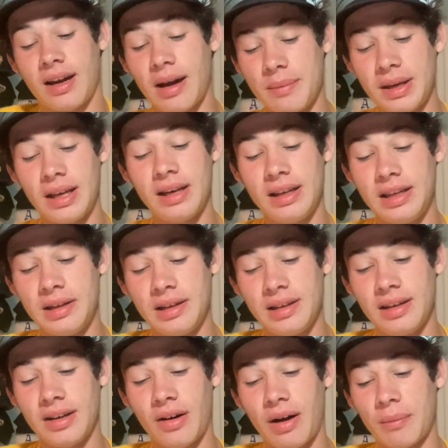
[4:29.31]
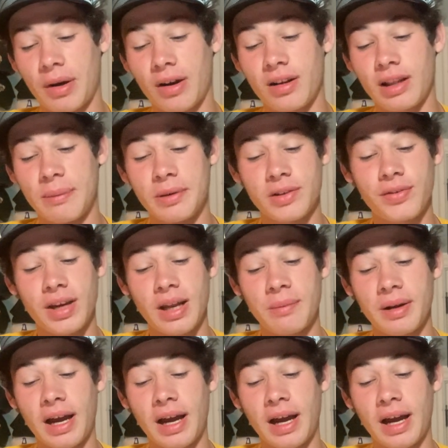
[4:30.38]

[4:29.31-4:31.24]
I mean, he, you know, I'm not a Clippers fan,